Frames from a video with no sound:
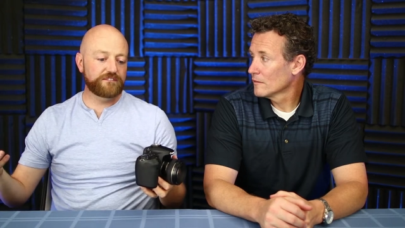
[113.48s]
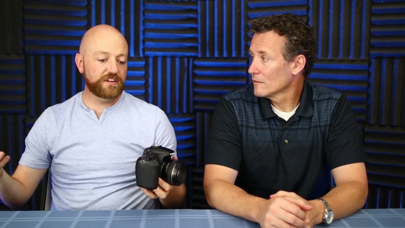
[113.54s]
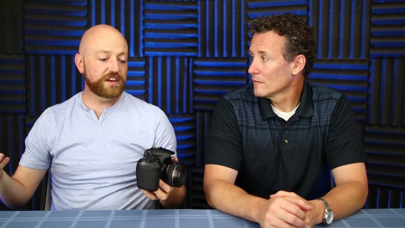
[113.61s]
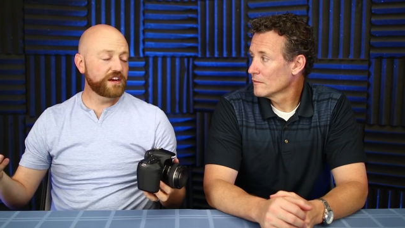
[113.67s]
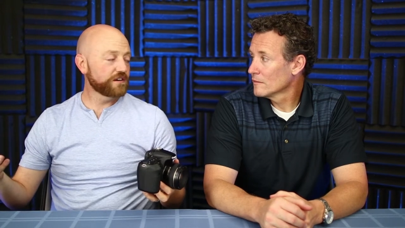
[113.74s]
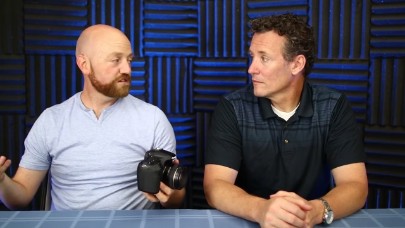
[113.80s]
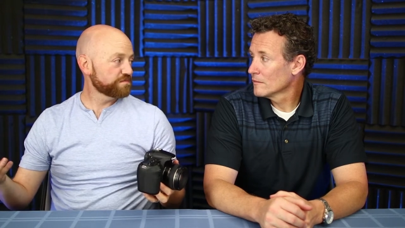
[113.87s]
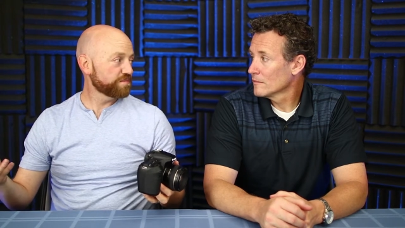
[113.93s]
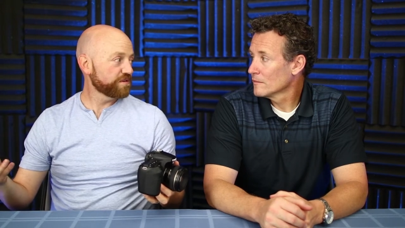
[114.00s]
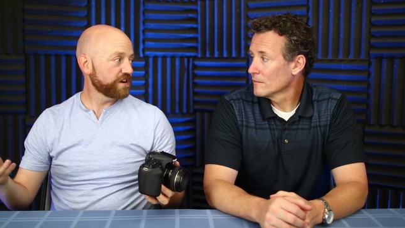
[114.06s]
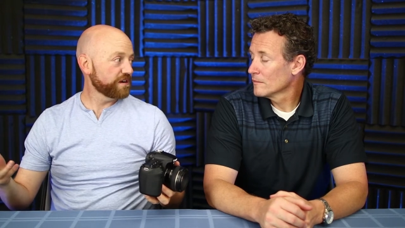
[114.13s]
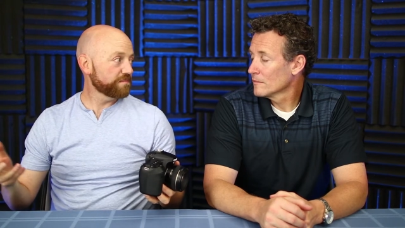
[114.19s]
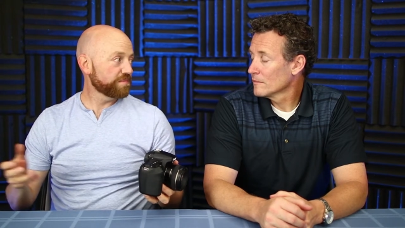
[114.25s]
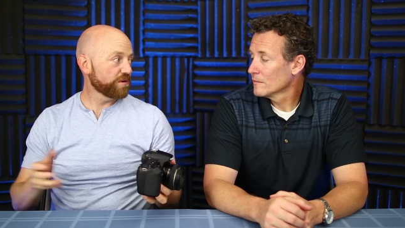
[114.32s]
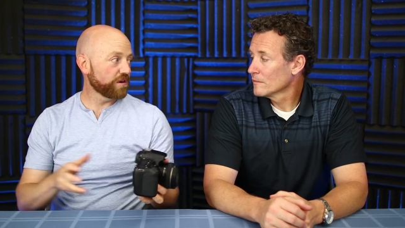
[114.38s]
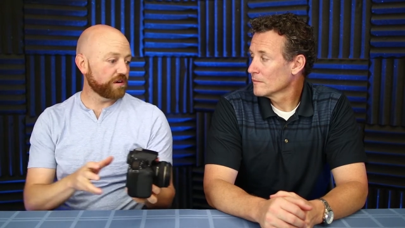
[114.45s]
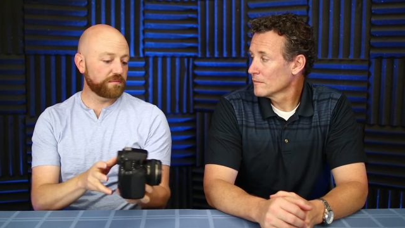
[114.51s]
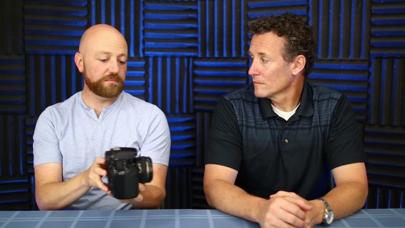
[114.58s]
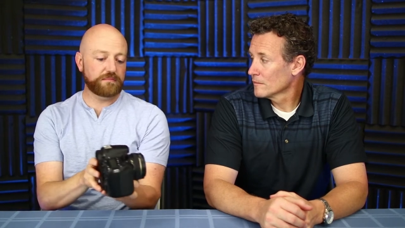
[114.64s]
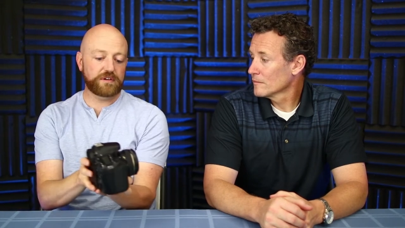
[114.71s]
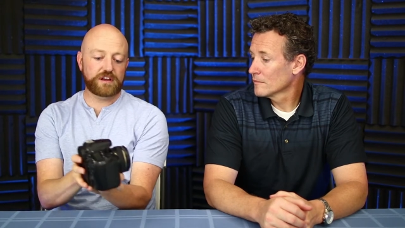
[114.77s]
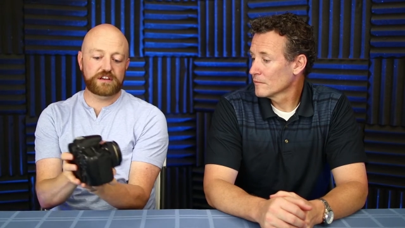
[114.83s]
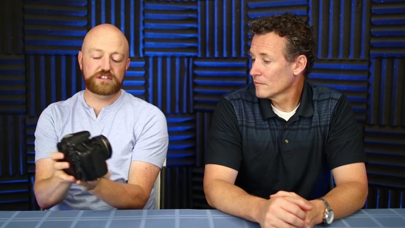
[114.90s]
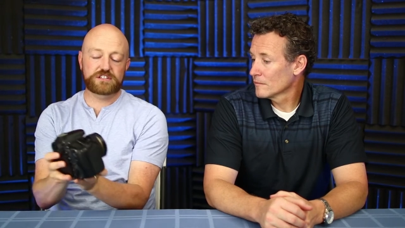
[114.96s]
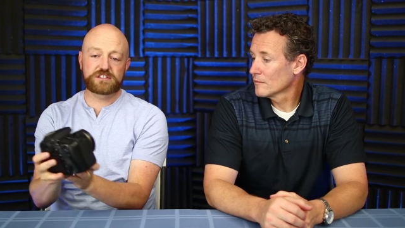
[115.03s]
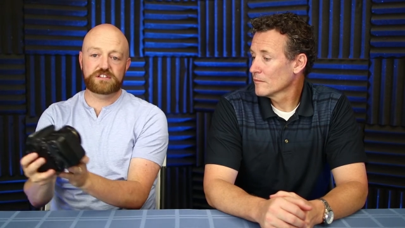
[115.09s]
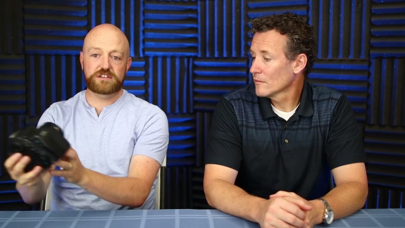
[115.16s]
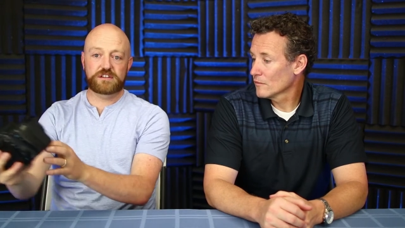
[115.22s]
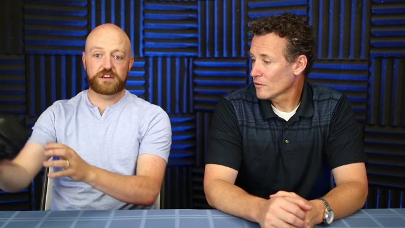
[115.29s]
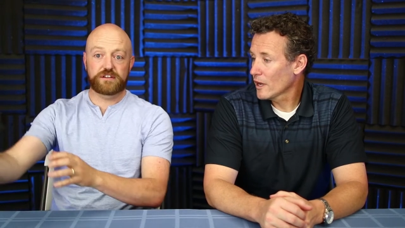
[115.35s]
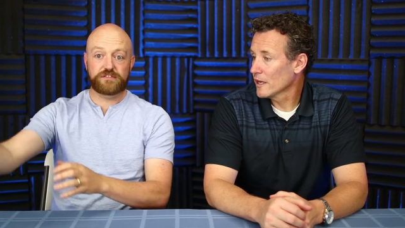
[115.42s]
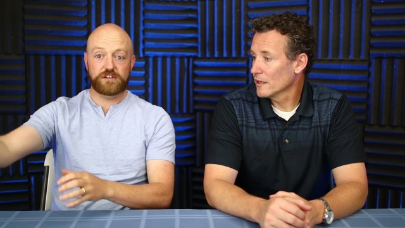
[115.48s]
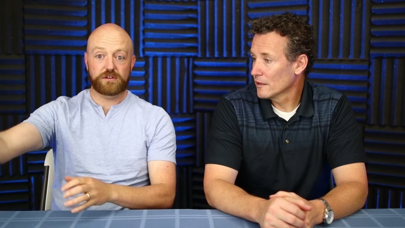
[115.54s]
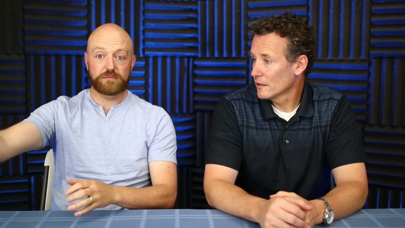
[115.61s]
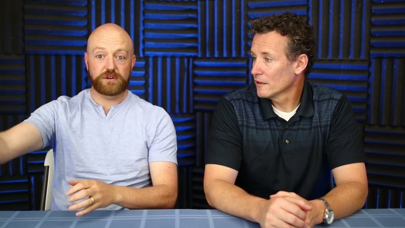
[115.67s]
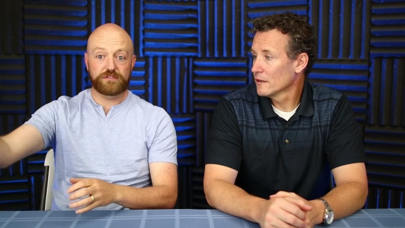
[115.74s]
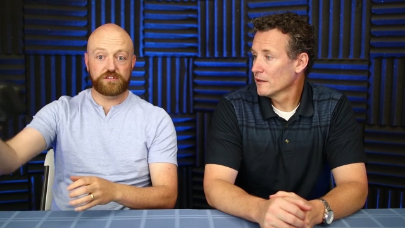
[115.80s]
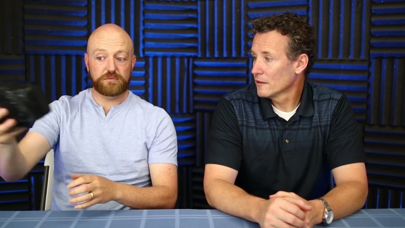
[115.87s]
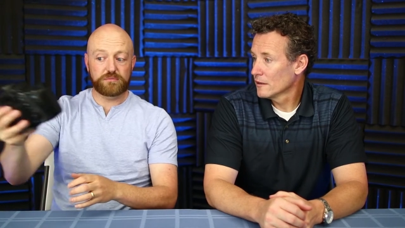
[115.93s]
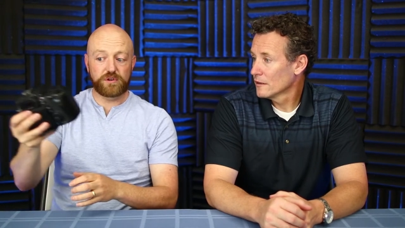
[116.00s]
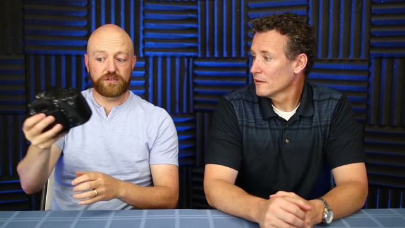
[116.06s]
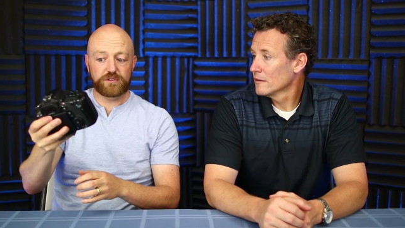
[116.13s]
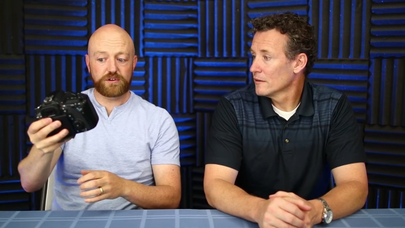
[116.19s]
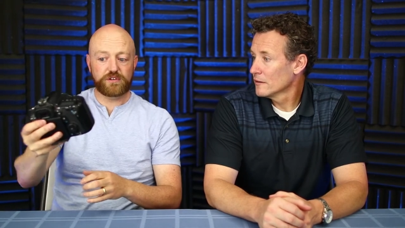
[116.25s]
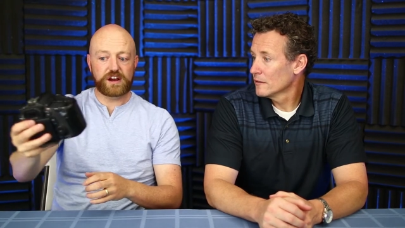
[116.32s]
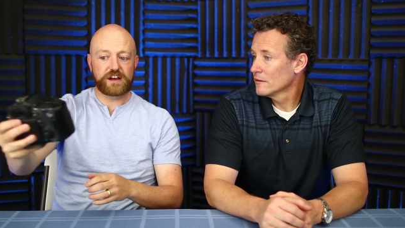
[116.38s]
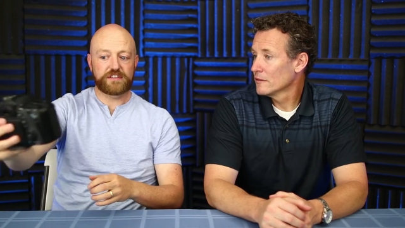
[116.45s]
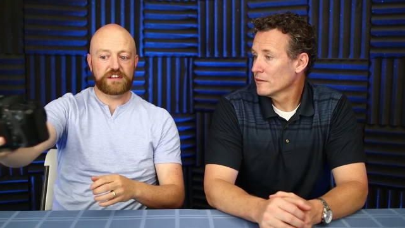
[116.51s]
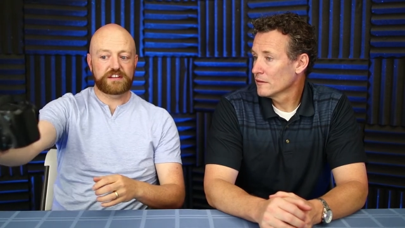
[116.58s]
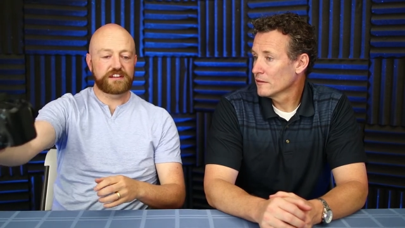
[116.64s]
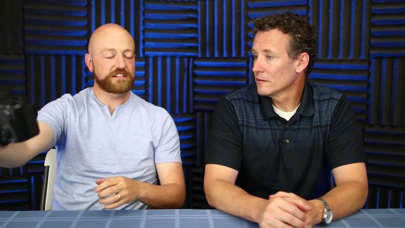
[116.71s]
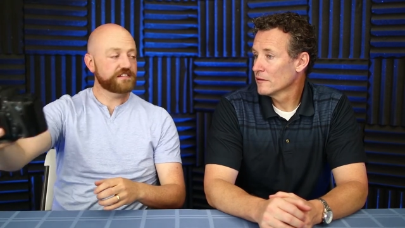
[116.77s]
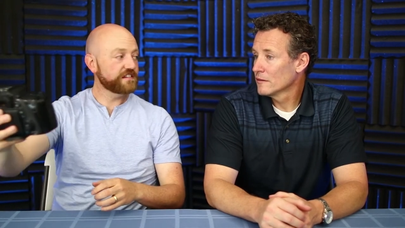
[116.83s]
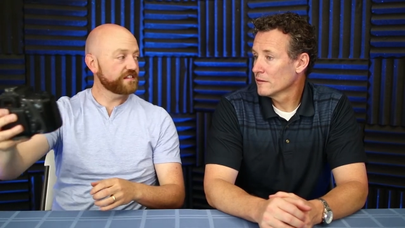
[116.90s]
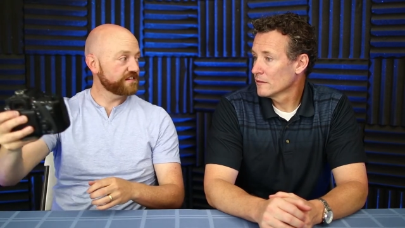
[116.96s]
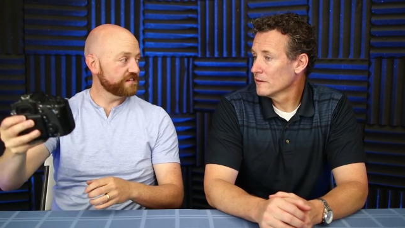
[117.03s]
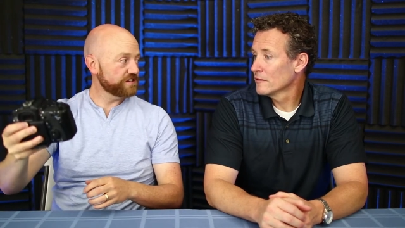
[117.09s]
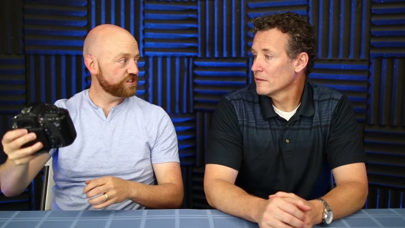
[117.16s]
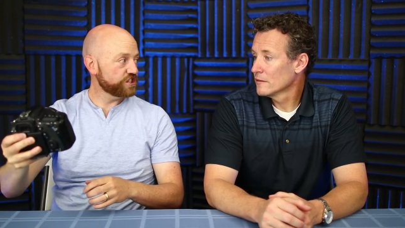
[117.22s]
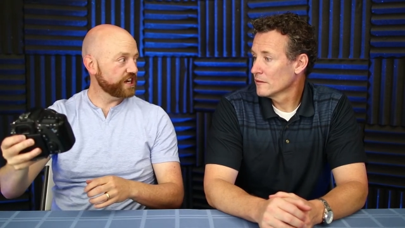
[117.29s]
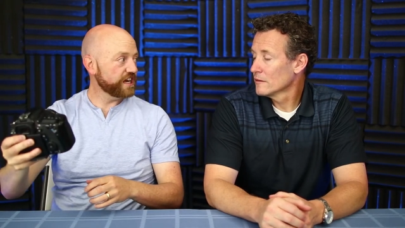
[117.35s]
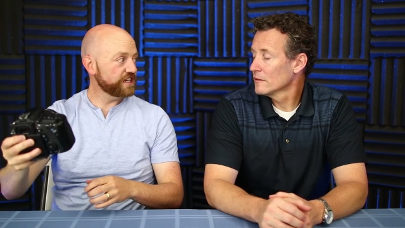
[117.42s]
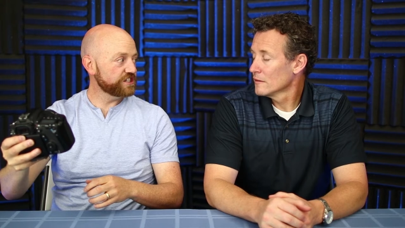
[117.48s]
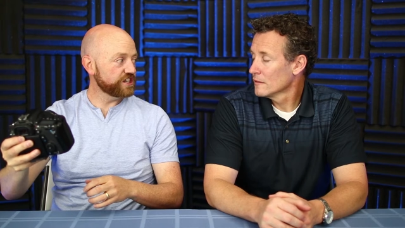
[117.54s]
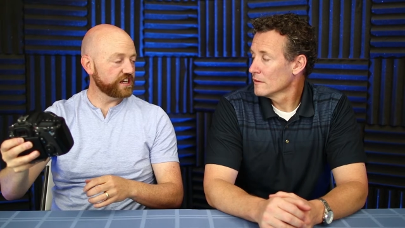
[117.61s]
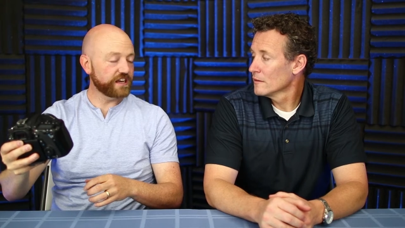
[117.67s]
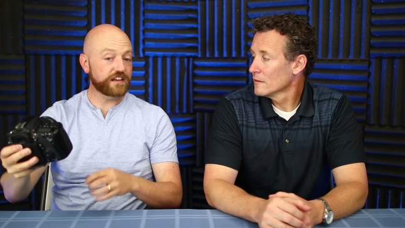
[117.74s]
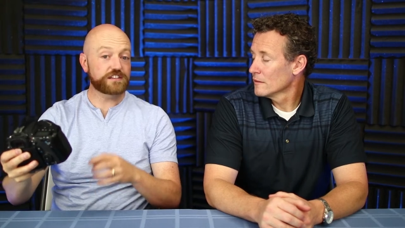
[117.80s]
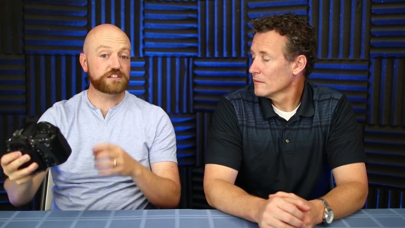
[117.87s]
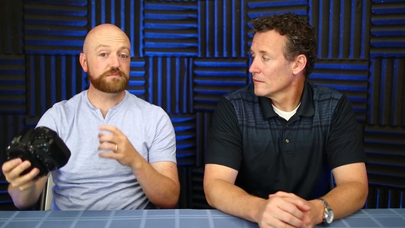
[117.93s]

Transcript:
Speaker 1: video is pretty important because right. if you're if you're moving around, the distance is changing.